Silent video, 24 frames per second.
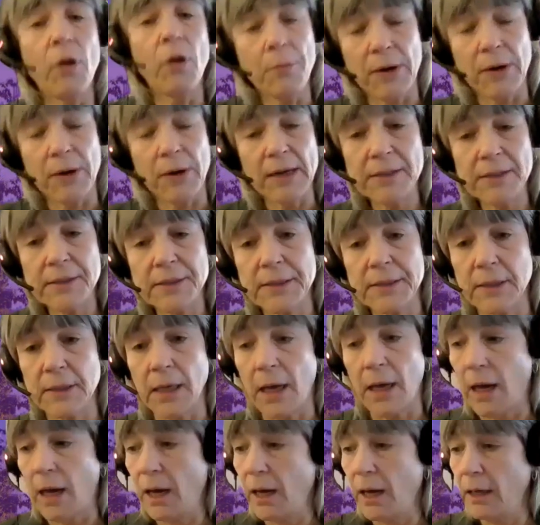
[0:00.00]

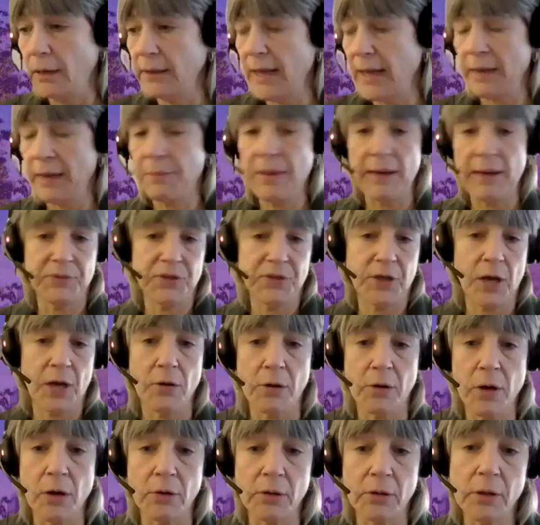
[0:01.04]
corporates like
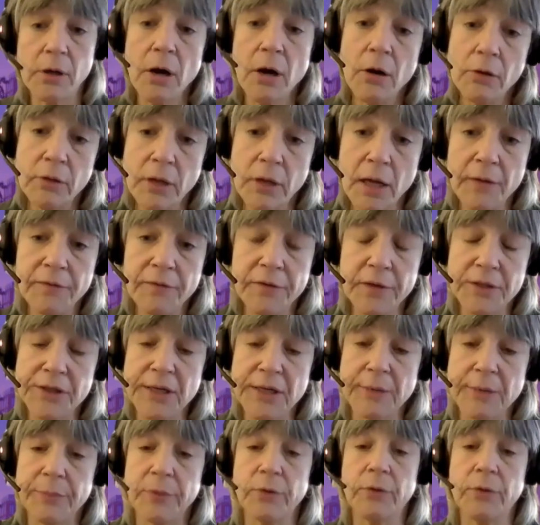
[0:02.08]
PepsiCo and Coca-Cola, for
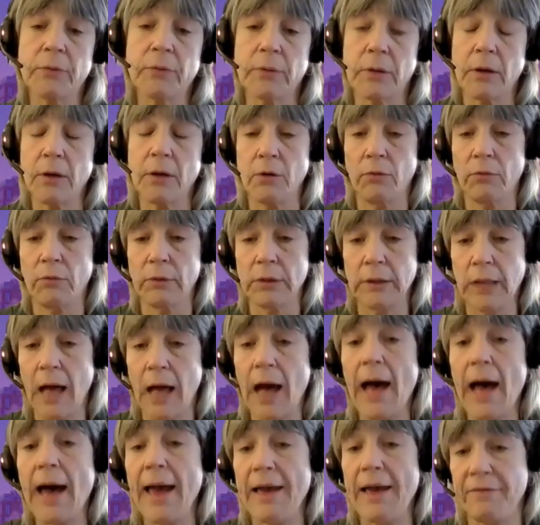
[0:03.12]
example, who
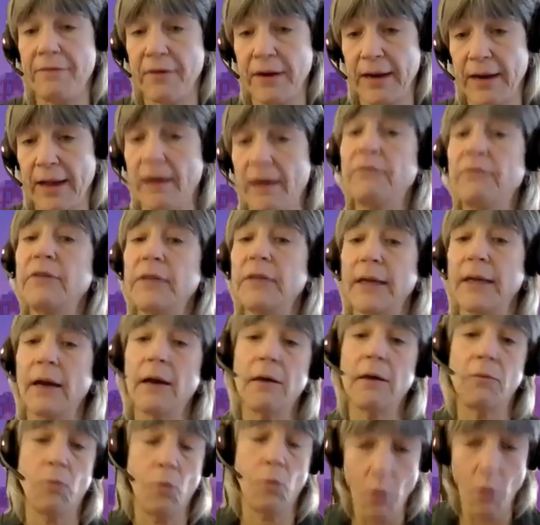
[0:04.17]
rely very heavily
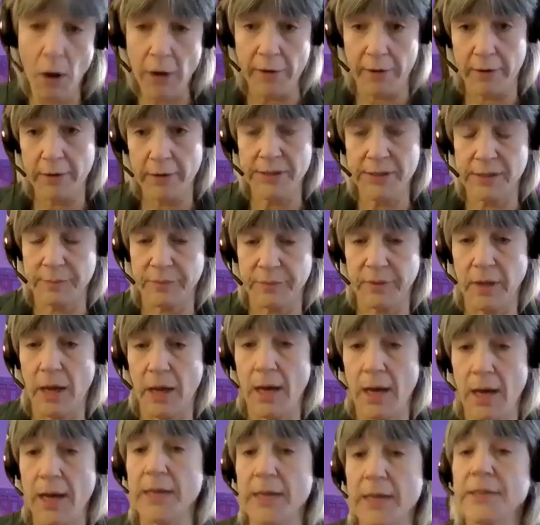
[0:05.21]
on water
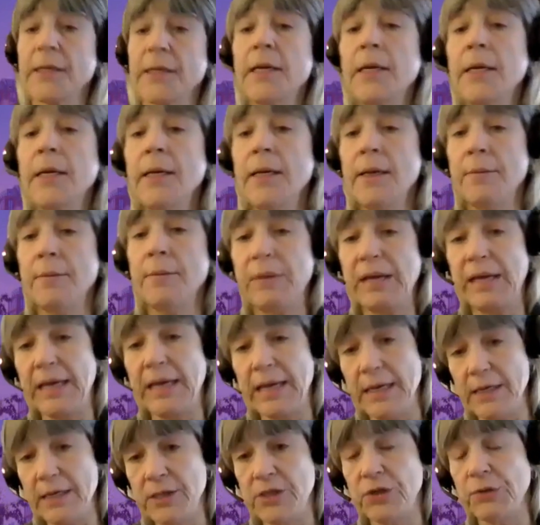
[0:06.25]
supplies,
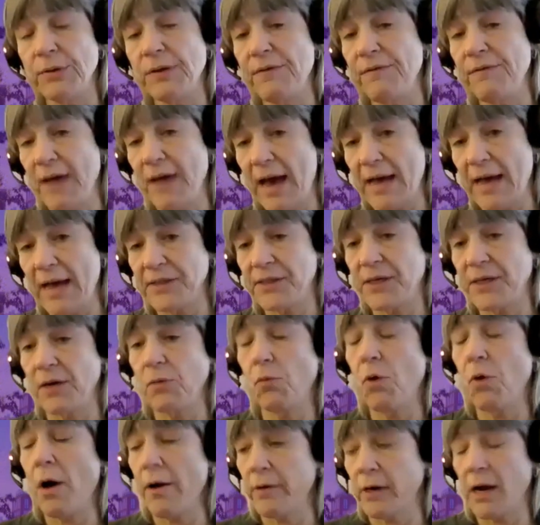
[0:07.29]
begin to invest
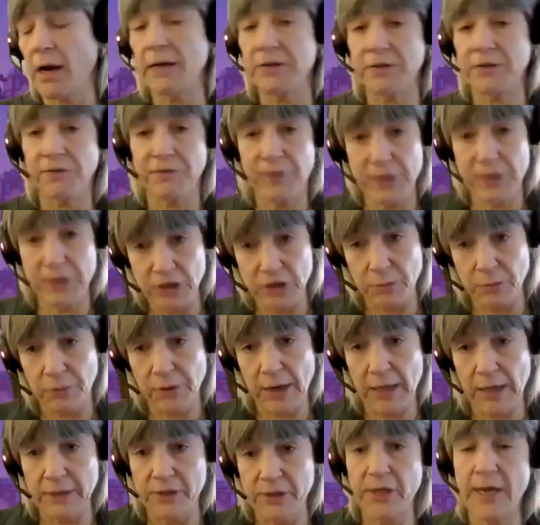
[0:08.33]
in water conservation
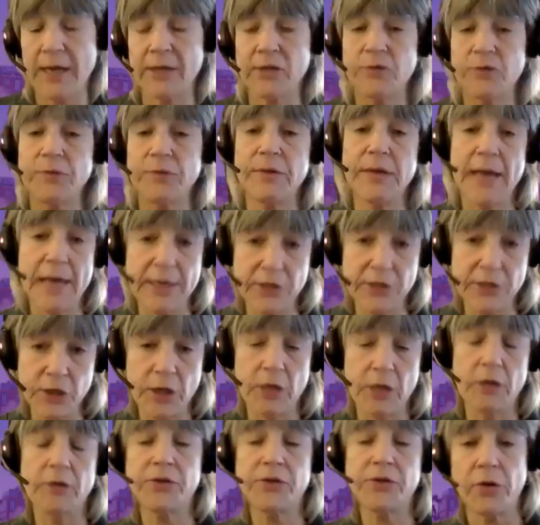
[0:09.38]
projects with
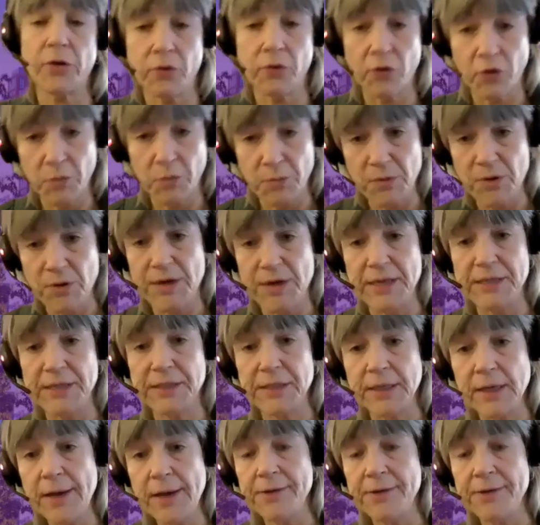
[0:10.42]
NGOs, local
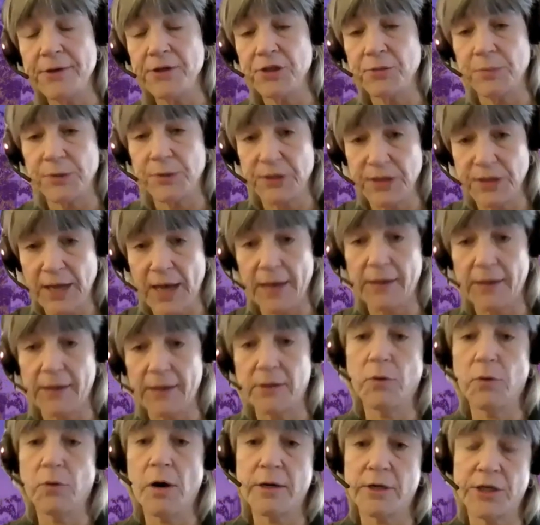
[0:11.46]
communities, and others to
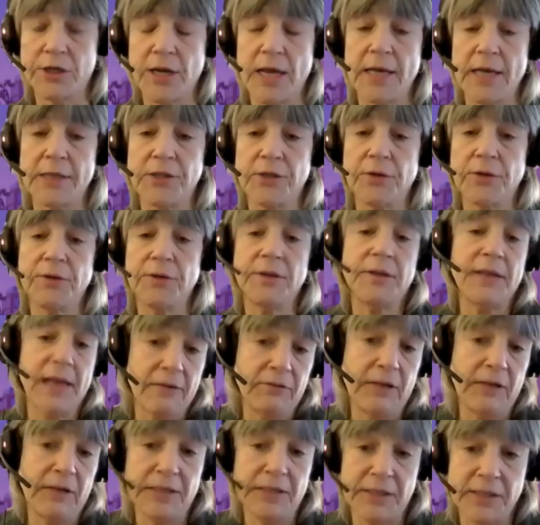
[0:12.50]
protect the watershed so that
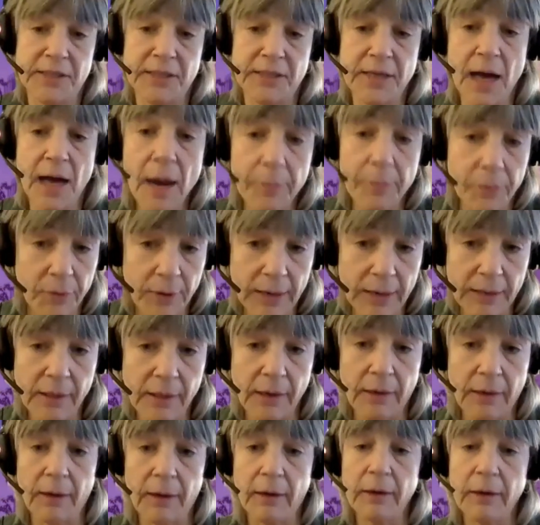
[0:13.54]
they have license to operate
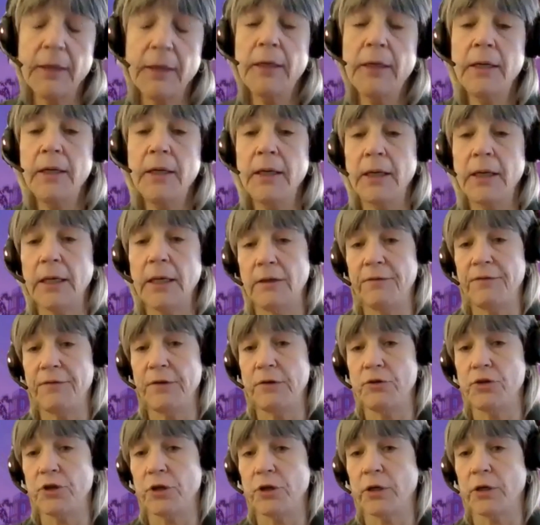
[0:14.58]
there in the
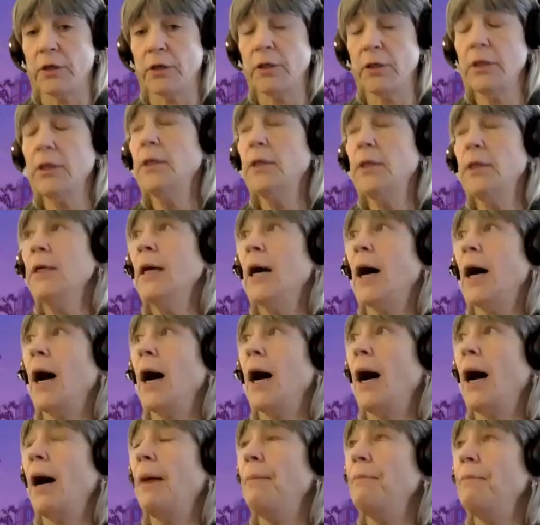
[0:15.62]
future.
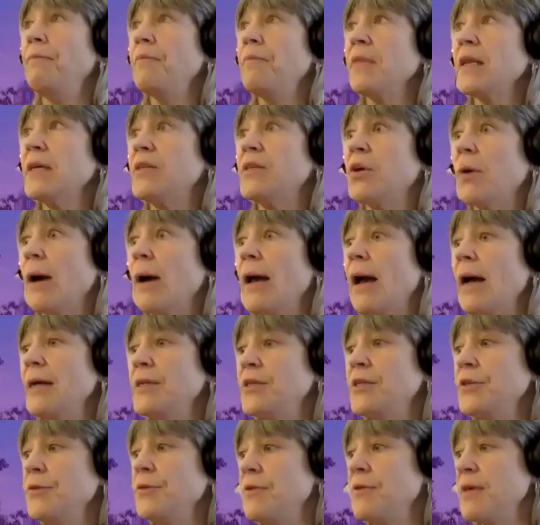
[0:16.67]
So
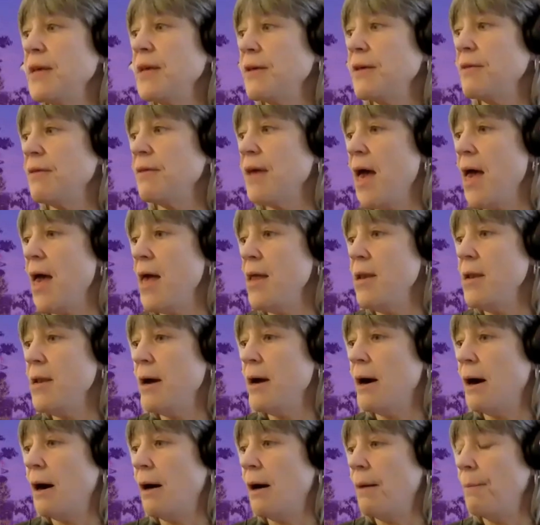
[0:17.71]
I do think that
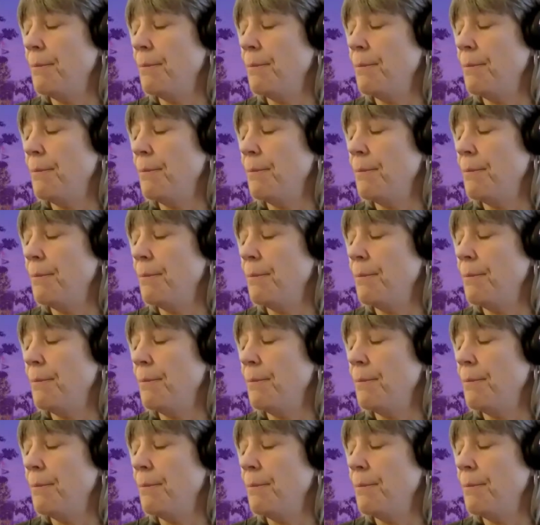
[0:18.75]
